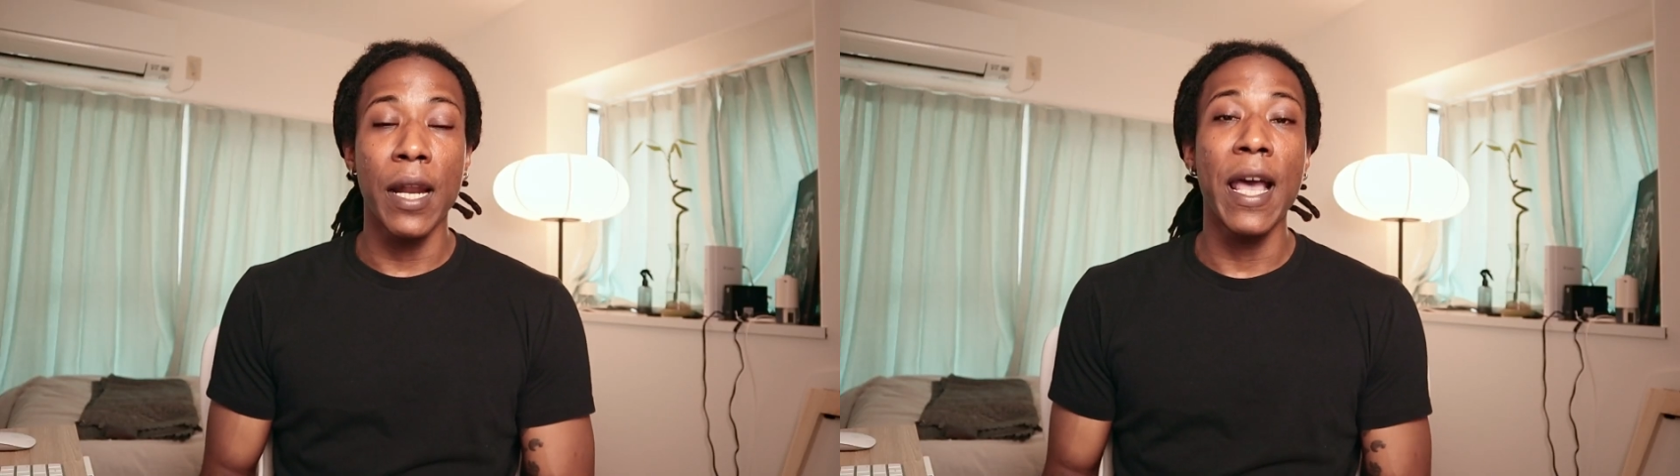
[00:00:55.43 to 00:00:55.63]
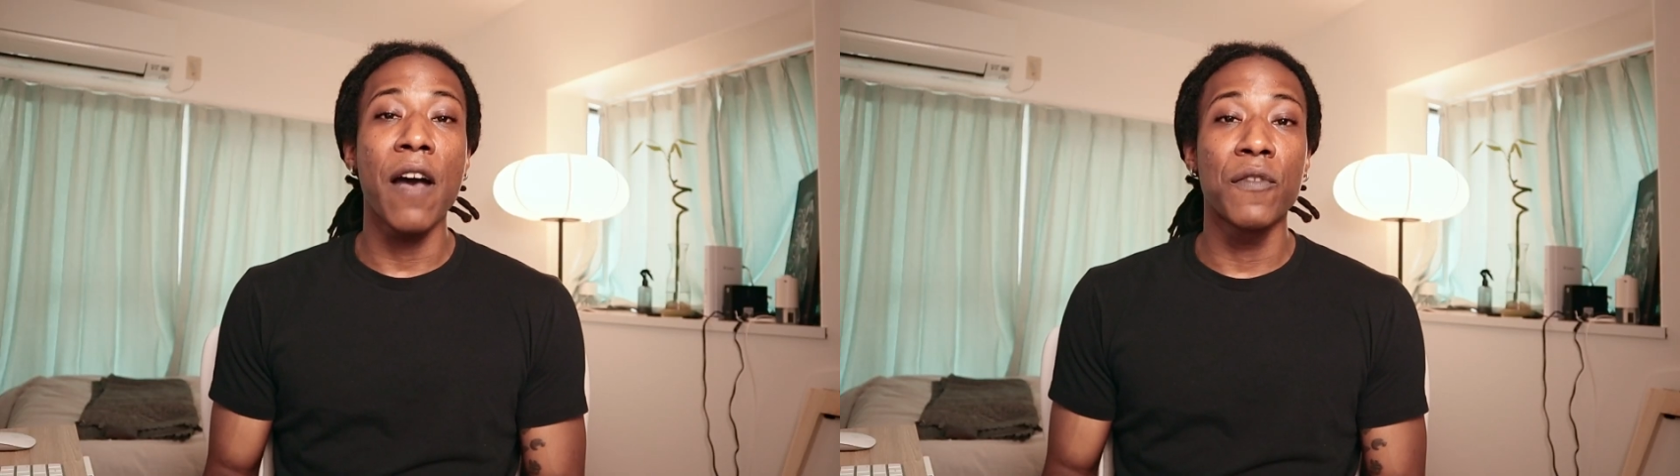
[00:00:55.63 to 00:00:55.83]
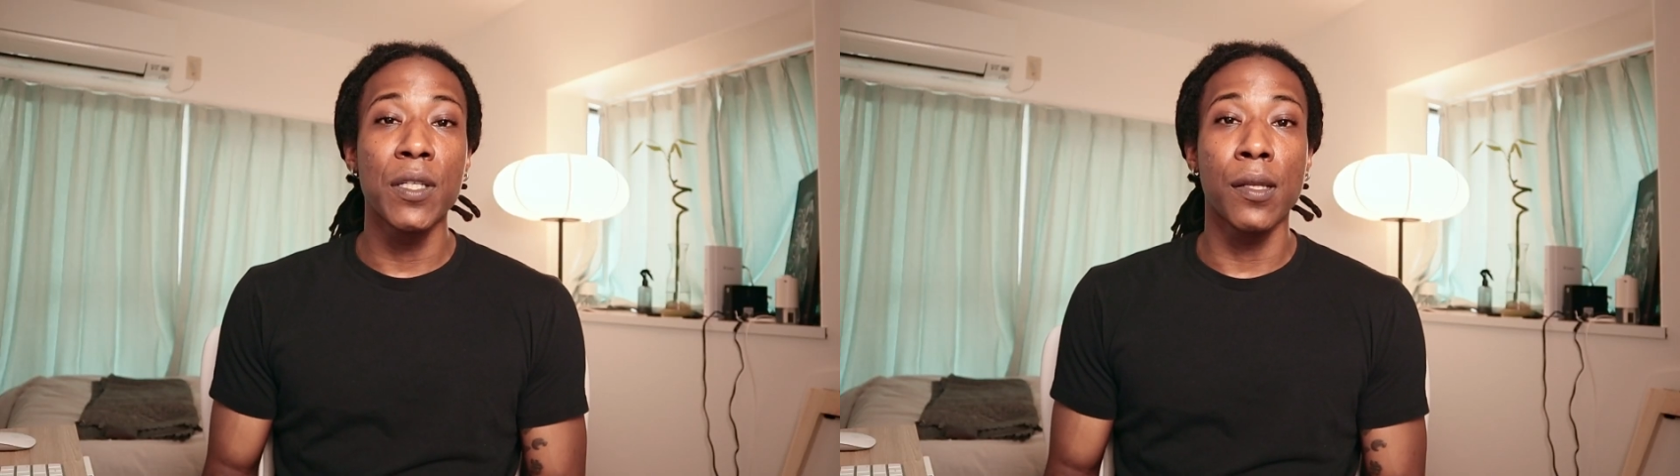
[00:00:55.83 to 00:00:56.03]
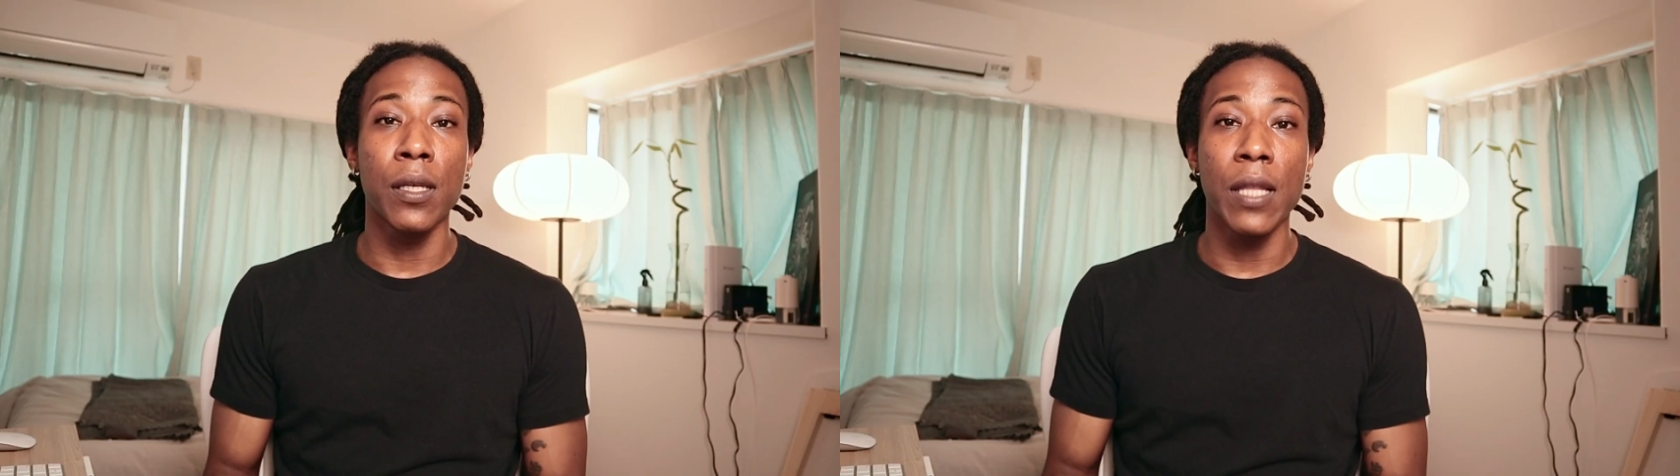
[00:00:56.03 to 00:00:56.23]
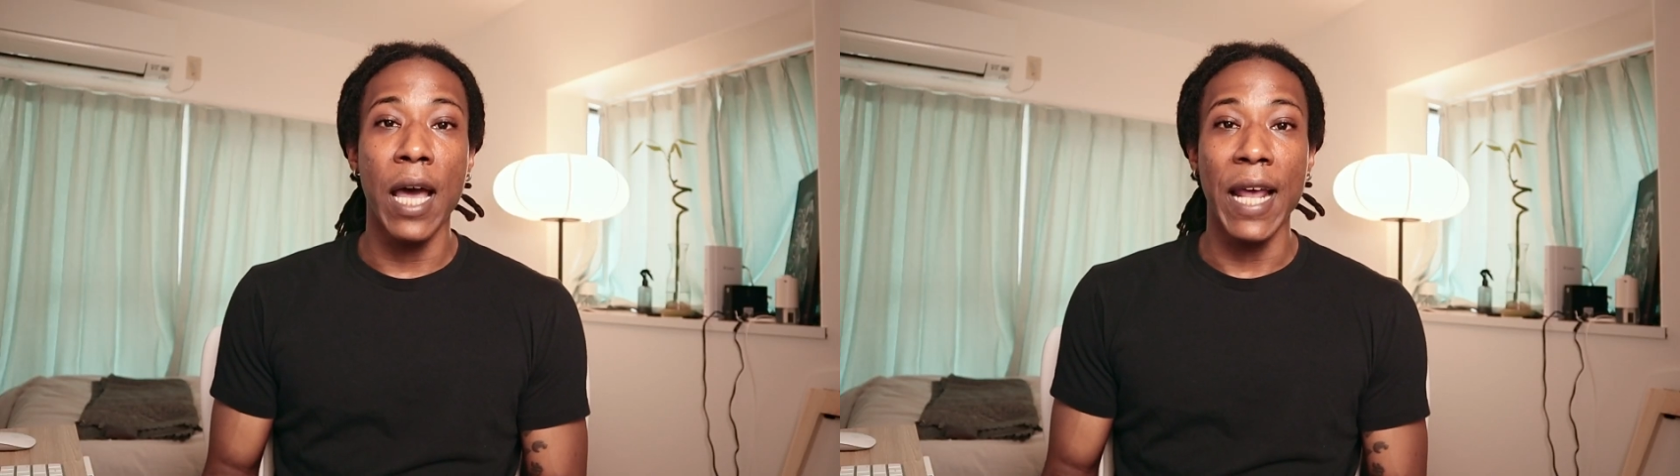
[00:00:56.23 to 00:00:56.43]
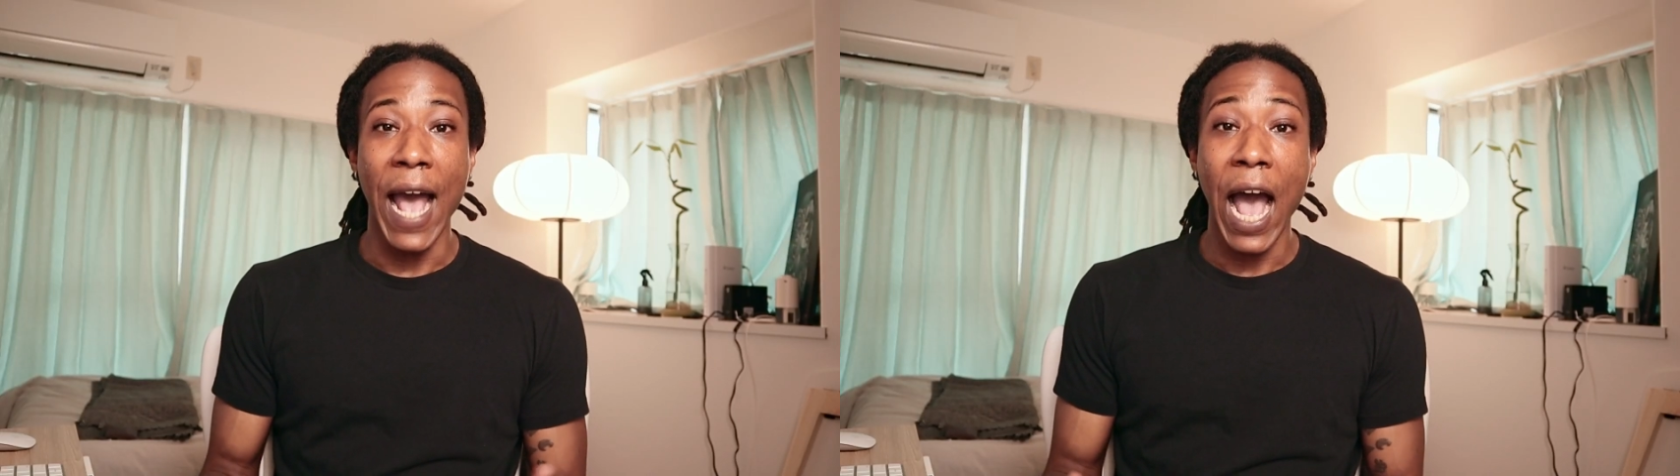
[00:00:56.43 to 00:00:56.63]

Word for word: and I have to say that I